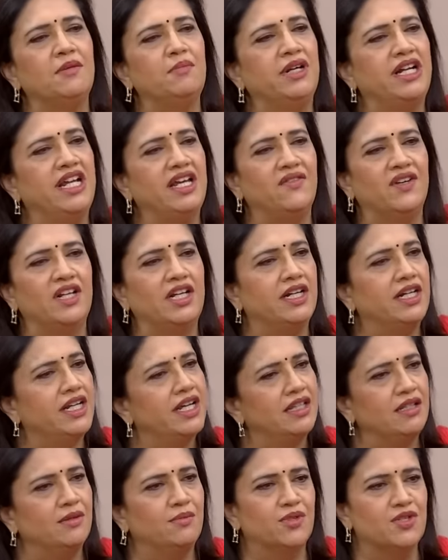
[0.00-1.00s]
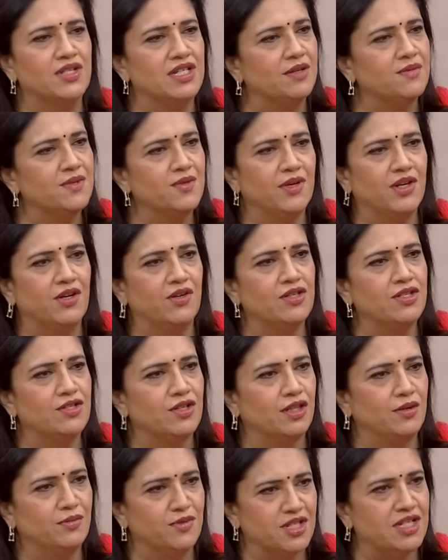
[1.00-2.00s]
in medieval India, the Muslim
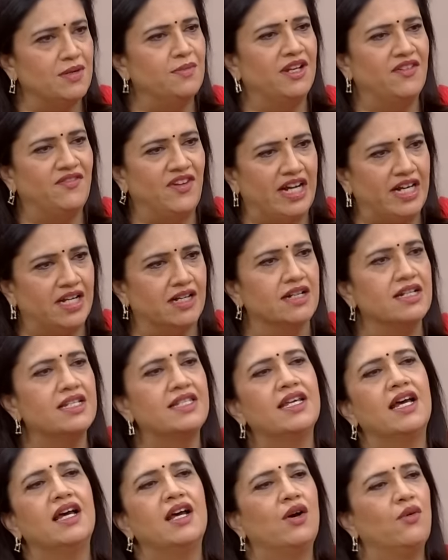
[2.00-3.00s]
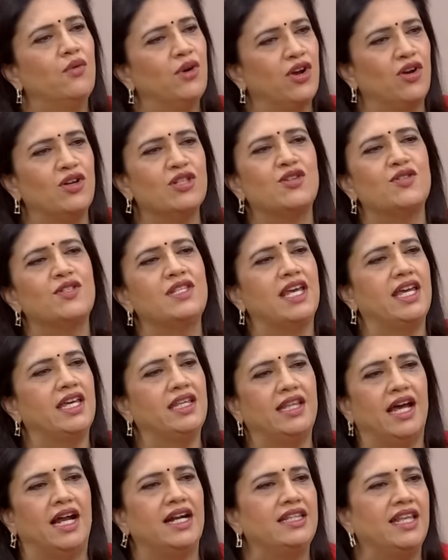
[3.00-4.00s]
invaders were also
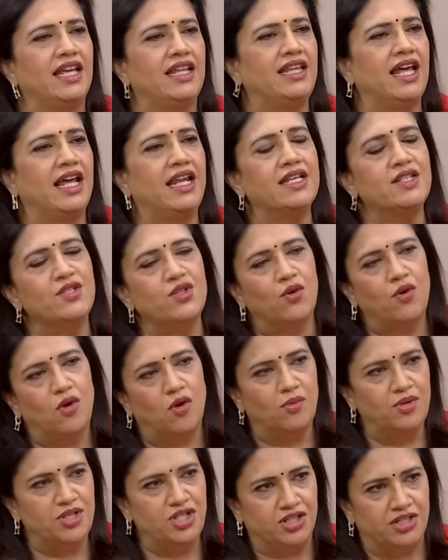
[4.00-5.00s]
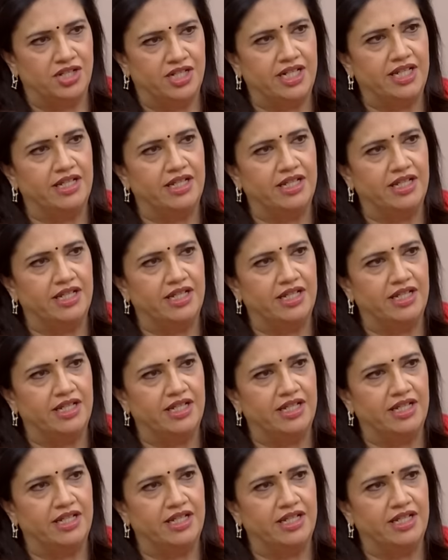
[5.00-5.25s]
saying that there is no homogeneity.